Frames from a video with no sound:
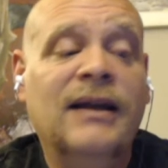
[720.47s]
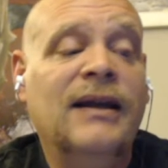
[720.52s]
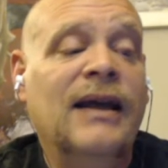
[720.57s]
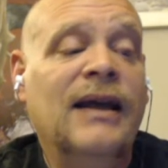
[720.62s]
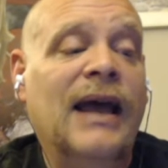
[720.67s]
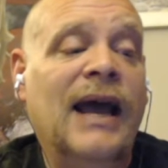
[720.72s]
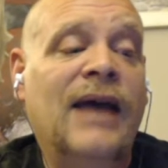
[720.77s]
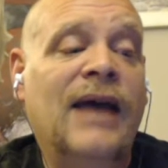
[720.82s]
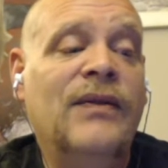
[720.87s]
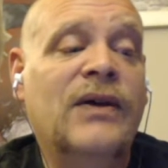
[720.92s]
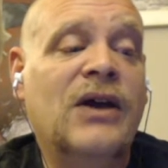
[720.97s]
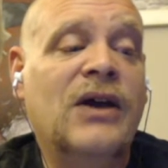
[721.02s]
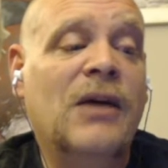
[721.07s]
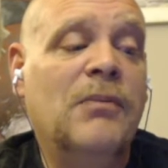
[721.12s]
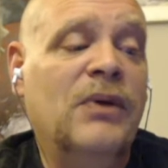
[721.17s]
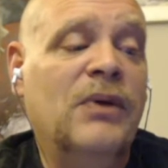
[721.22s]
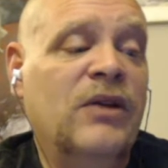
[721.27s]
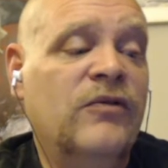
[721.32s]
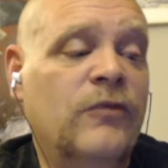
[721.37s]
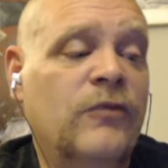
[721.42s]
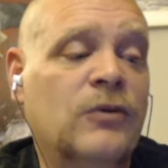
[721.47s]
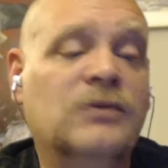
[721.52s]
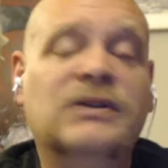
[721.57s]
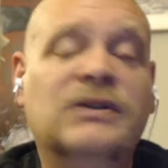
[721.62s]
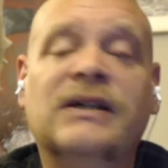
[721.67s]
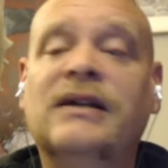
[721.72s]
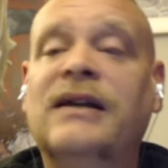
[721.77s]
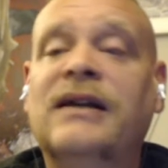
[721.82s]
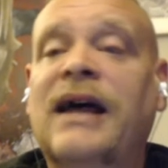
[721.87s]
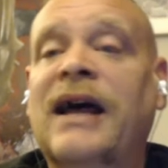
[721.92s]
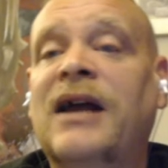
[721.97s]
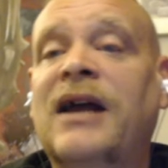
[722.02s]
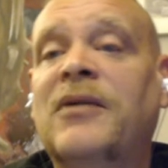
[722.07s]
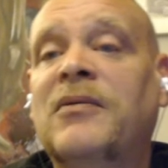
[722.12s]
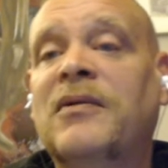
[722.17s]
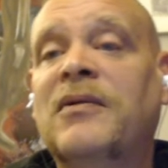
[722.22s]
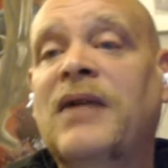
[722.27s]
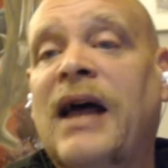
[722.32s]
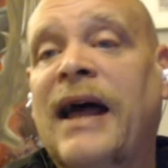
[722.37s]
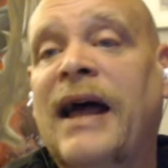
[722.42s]
And the company folded.
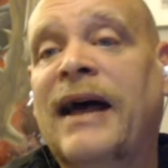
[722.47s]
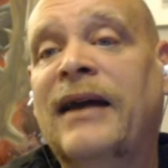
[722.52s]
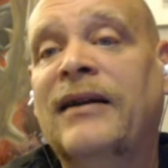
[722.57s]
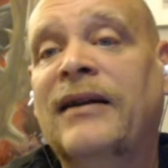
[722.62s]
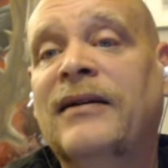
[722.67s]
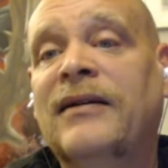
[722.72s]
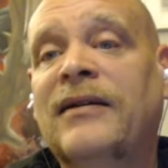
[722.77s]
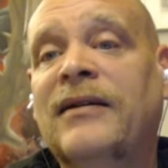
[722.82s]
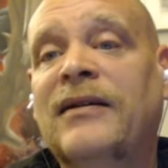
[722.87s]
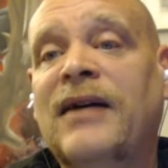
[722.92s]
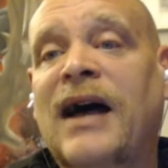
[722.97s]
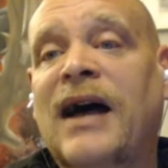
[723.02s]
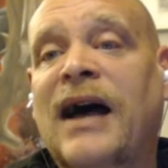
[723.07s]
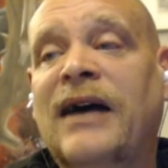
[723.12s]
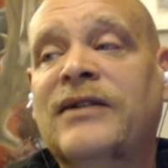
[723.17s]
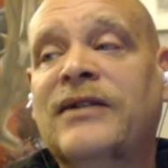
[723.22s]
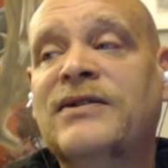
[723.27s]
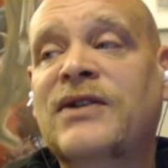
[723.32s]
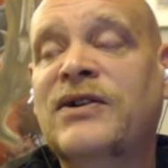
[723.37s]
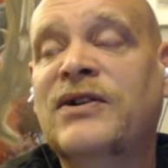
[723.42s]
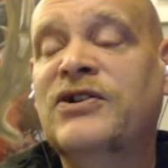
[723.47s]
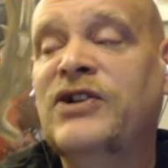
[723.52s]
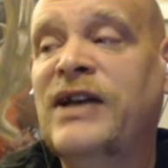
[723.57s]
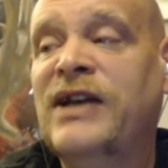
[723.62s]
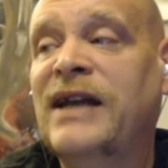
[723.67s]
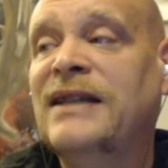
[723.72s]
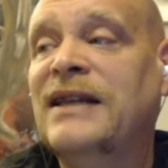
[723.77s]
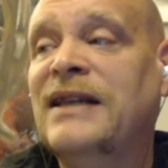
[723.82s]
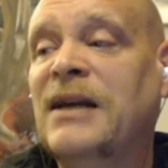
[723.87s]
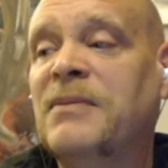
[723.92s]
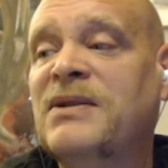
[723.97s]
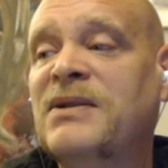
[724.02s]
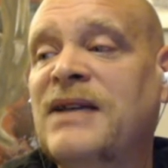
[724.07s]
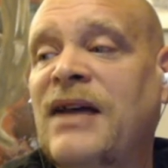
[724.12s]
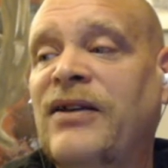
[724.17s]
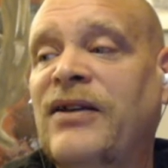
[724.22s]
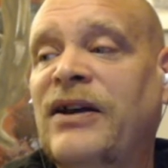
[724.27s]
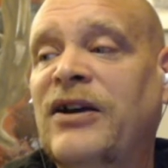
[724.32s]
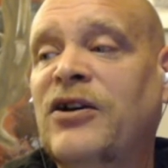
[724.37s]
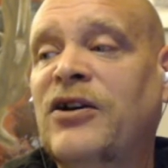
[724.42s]
And so she ended up
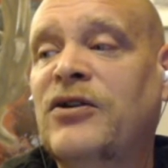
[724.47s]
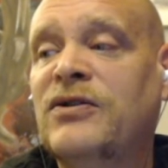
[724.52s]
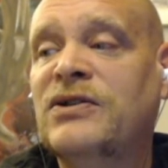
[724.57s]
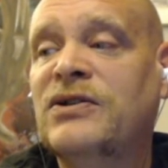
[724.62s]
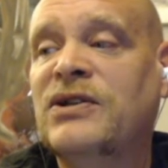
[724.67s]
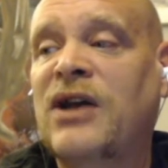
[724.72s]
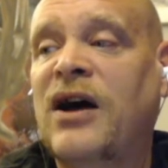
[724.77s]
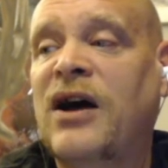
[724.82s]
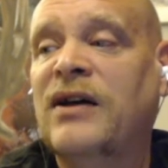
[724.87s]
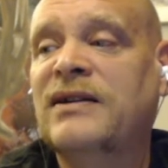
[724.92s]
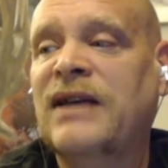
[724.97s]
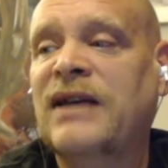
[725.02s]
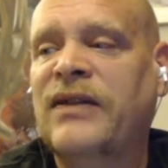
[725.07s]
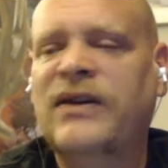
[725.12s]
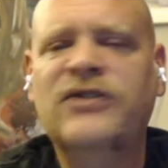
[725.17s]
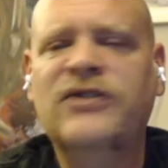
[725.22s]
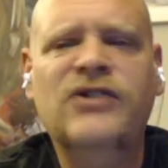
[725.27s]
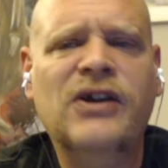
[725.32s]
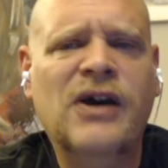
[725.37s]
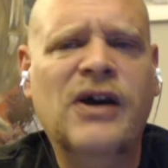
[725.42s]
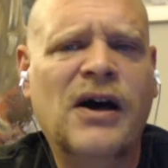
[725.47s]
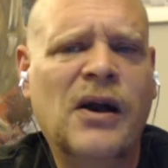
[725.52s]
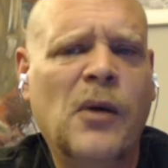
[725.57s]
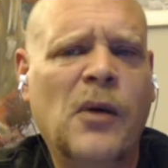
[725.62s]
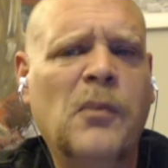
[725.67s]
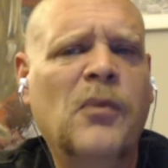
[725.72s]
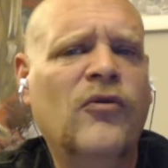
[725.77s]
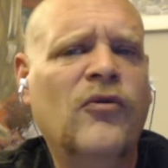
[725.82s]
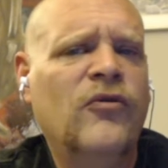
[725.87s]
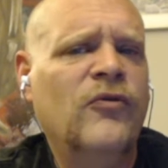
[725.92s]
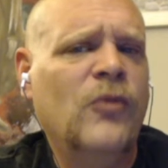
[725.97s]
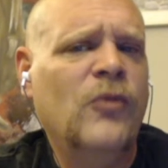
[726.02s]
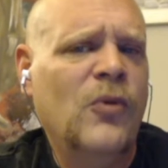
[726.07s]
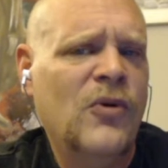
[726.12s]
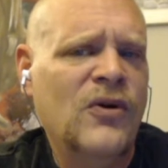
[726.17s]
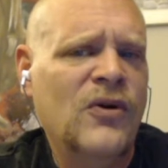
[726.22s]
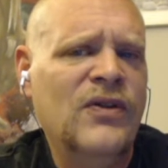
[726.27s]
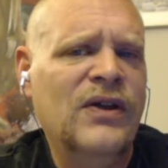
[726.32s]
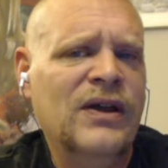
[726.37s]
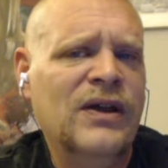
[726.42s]
selling her stocks. I think she got out
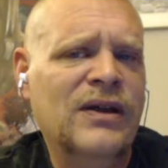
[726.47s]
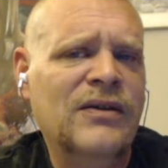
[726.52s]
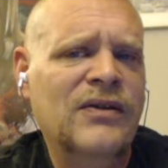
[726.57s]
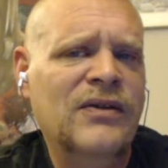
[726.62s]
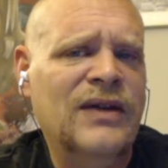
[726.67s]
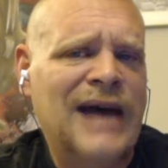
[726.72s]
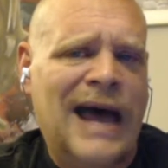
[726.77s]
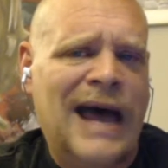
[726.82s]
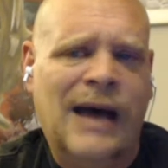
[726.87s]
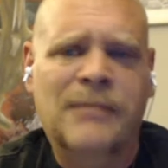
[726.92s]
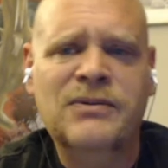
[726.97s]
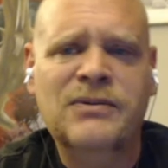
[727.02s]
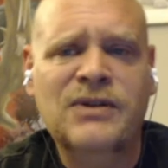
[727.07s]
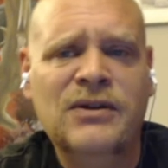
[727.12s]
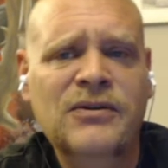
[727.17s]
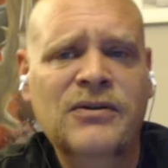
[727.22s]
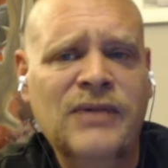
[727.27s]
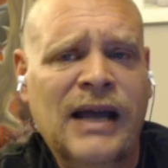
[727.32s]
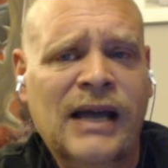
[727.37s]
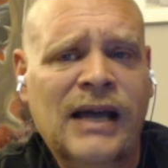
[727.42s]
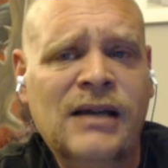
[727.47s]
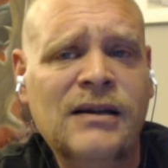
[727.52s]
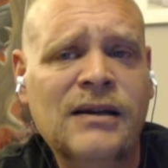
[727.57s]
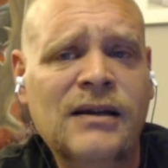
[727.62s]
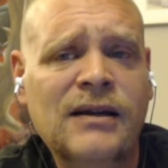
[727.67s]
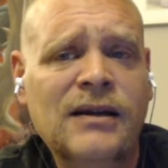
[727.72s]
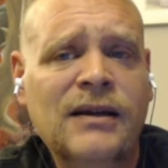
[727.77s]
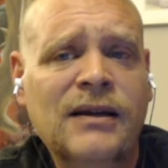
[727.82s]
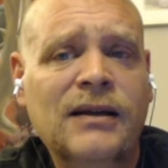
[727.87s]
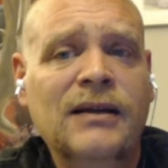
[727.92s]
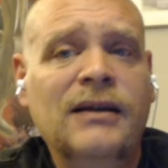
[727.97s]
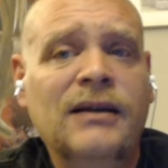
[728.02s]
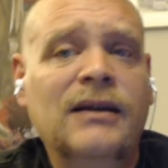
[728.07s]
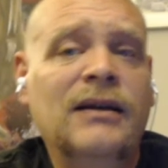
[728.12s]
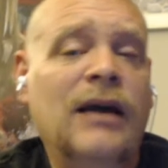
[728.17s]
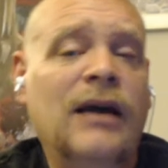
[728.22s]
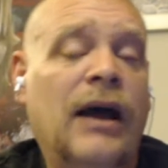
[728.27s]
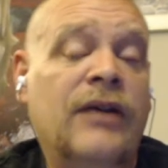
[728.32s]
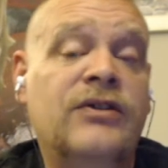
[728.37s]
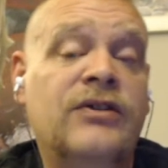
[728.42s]
before the absolute end.
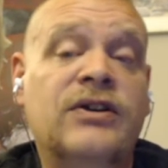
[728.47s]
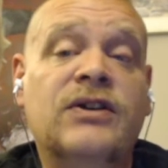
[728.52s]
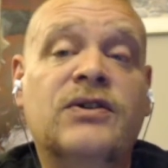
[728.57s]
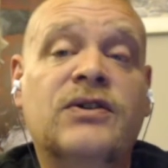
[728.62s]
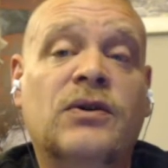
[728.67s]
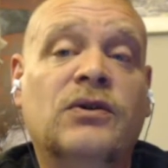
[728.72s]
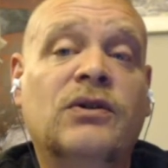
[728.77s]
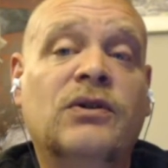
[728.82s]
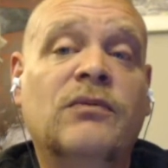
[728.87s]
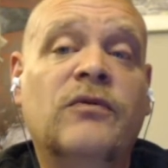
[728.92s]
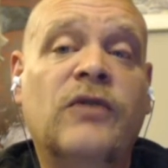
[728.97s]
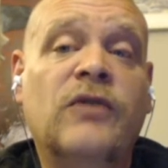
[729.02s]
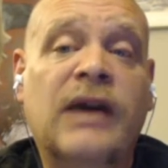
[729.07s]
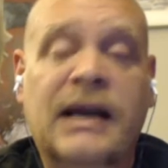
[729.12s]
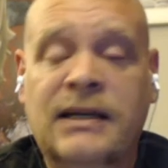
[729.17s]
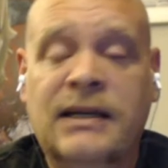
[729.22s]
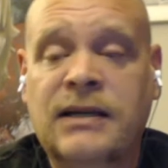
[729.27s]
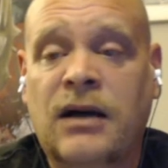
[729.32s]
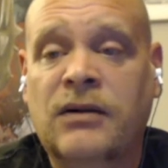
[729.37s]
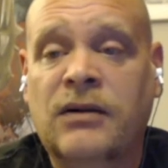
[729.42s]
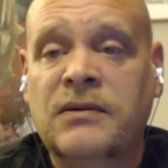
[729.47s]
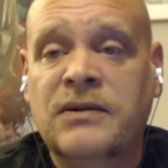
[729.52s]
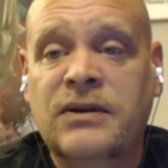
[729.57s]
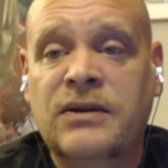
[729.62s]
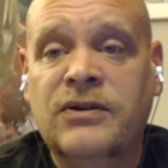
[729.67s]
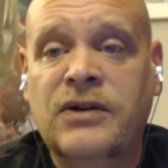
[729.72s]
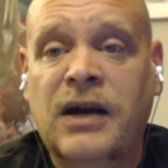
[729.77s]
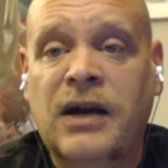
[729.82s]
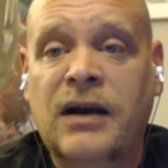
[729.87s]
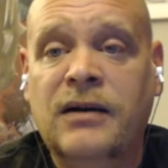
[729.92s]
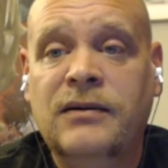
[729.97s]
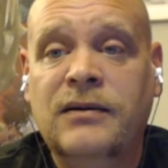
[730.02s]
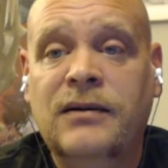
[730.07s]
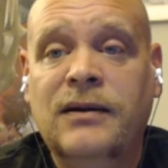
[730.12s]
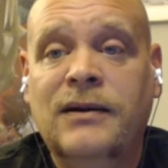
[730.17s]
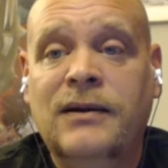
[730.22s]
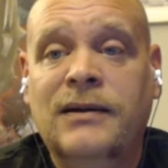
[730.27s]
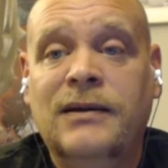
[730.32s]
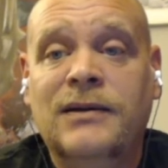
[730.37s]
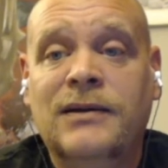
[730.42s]
And she sold them for $8 a share.
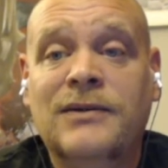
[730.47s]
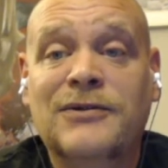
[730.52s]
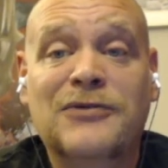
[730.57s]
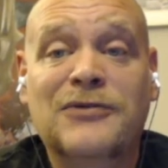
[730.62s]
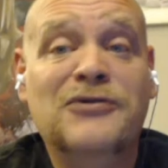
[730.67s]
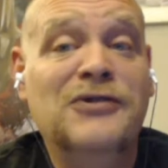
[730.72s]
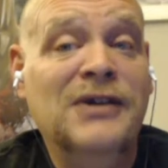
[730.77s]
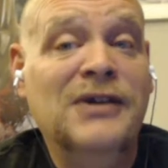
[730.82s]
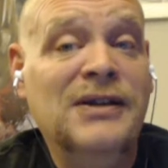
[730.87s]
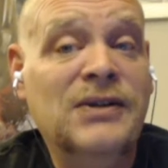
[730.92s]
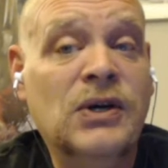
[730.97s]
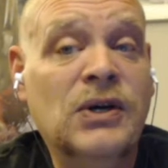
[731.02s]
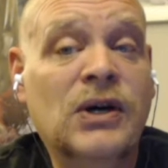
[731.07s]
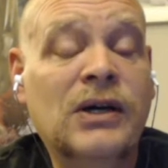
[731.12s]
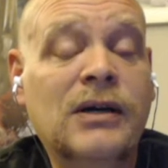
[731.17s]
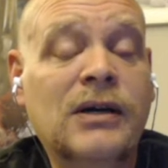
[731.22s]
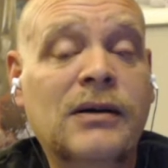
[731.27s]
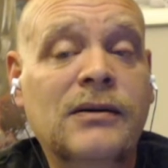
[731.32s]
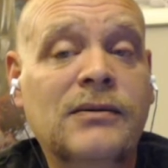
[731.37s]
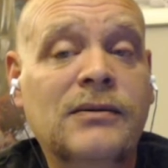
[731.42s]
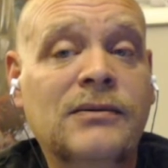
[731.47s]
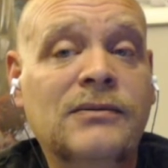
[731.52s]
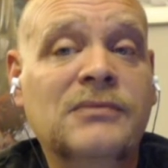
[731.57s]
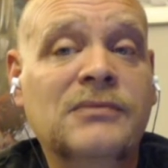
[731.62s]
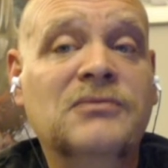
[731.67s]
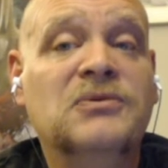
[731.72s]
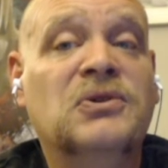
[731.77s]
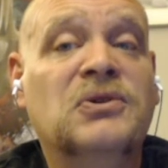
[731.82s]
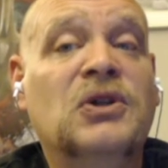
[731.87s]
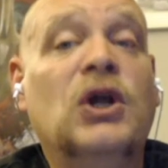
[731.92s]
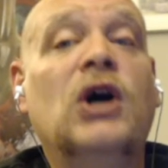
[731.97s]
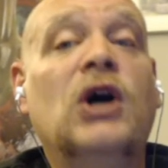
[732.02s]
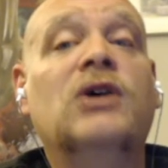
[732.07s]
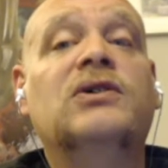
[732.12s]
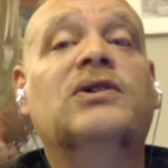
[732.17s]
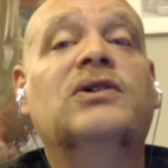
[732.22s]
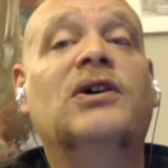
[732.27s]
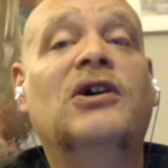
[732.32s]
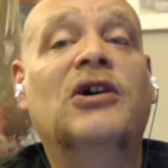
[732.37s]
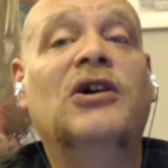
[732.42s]
So she took, long
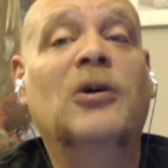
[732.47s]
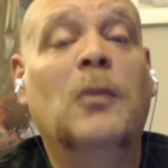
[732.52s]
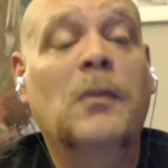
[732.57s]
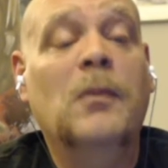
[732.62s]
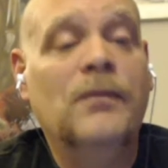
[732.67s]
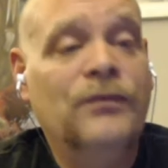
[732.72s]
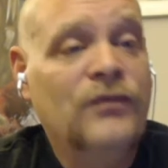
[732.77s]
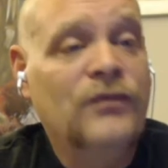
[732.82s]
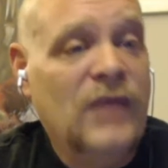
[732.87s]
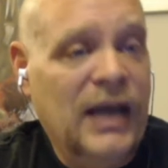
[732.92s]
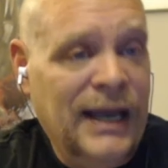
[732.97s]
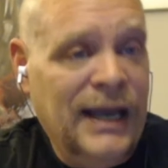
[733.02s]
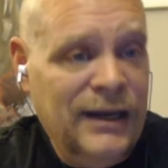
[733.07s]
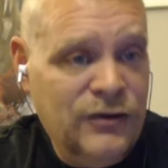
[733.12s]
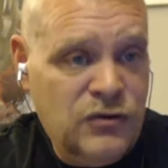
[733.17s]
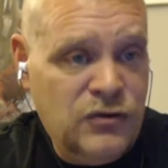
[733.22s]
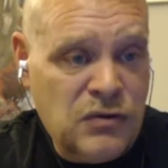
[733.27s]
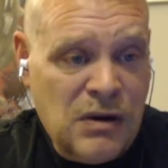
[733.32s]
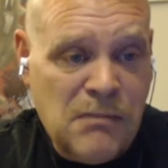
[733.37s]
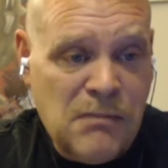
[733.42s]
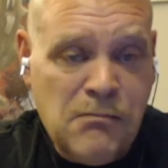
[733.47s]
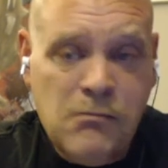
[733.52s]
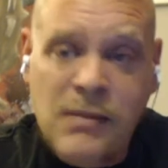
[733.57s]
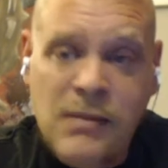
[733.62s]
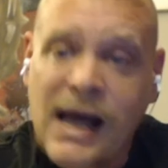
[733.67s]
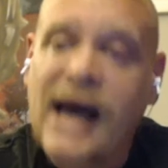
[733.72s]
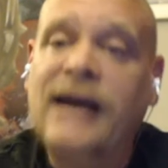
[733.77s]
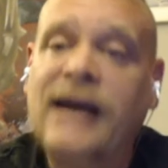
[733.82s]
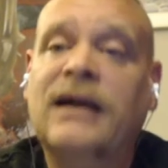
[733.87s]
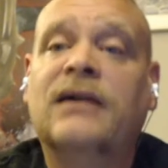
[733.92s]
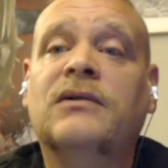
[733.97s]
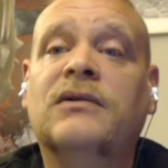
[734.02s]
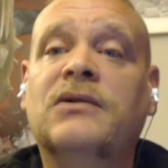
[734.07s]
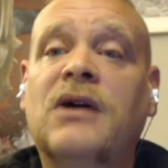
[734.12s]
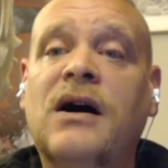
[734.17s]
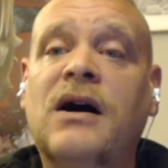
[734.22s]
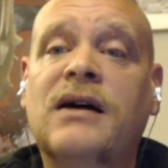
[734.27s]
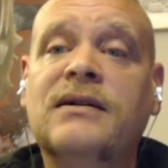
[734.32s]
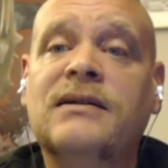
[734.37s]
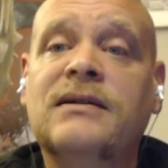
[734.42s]
term, a dramatic
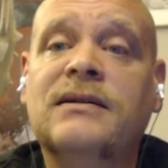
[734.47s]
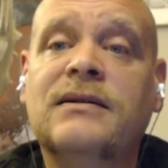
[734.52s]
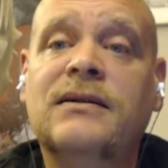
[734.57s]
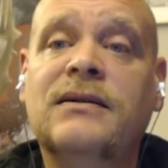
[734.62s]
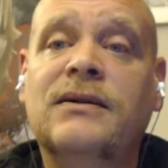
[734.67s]
loss.